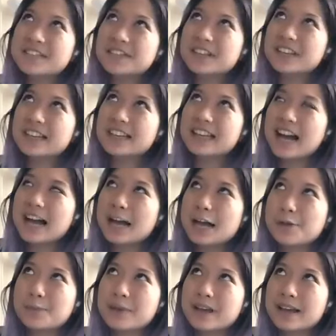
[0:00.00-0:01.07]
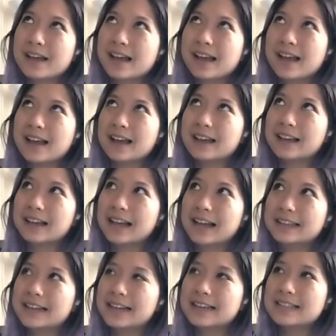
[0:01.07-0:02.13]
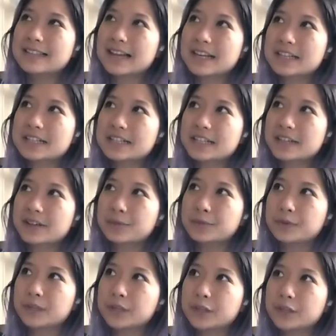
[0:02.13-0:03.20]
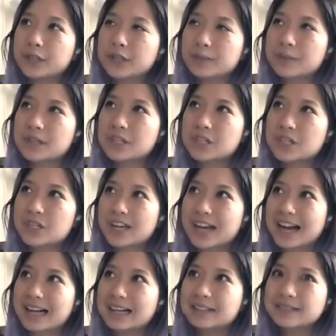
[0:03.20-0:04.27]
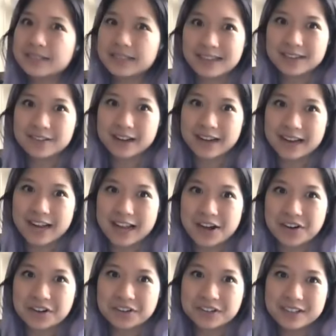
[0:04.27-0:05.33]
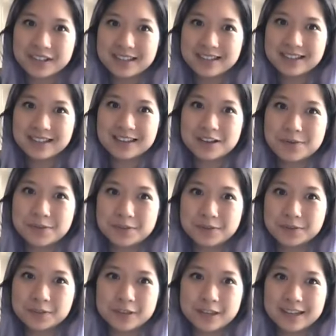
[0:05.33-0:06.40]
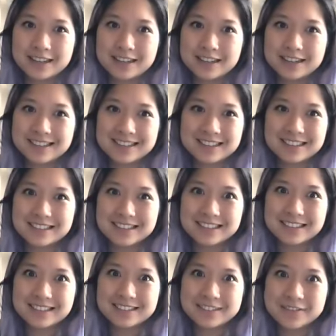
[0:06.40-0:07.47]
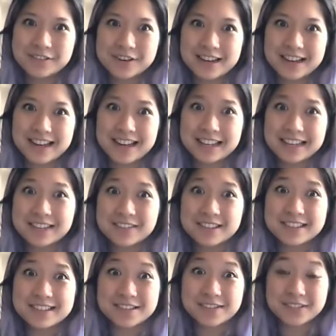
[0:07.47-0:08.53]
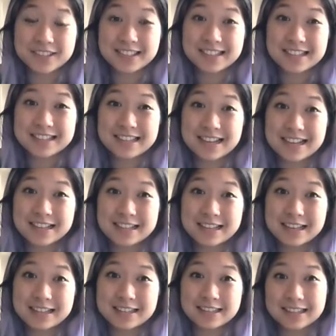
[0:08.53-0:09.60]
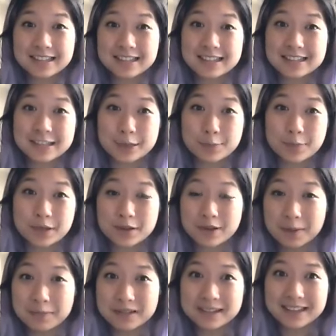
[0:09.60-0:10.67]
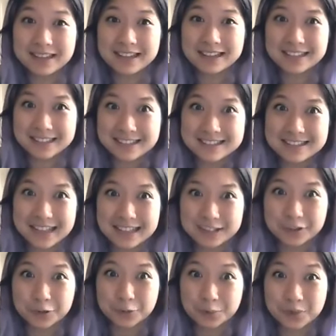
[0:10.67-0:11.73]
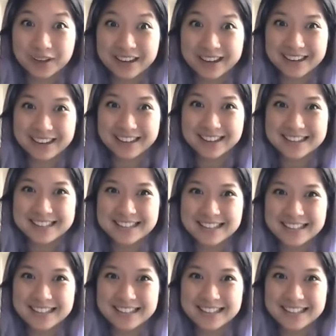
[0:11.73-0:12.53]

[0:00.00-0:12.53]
really, yeah, I'm, that is actually a really good image to have right now um, for for anyone to realize that that the thing that's keeping you up at night is that little brain that's